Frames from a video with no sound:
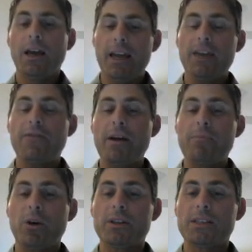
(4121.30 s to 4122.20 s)
If I
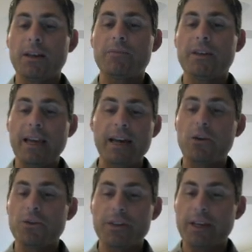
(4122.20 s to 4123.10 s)
put something
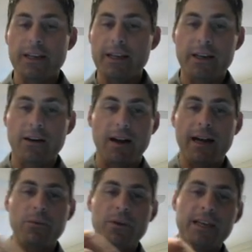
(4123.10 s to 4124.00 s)
else in here,
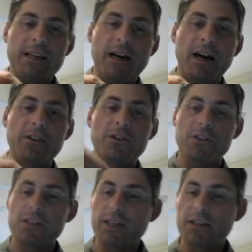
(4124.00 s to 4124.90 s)
I would get other
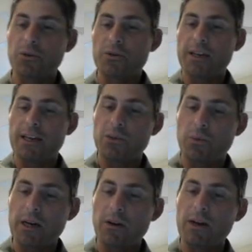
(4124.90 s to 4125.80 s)
signals as
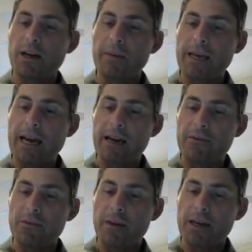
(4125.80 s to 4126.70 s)
well coming out
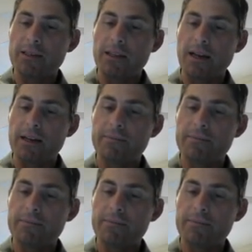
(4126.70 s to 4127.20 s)
of the baseline.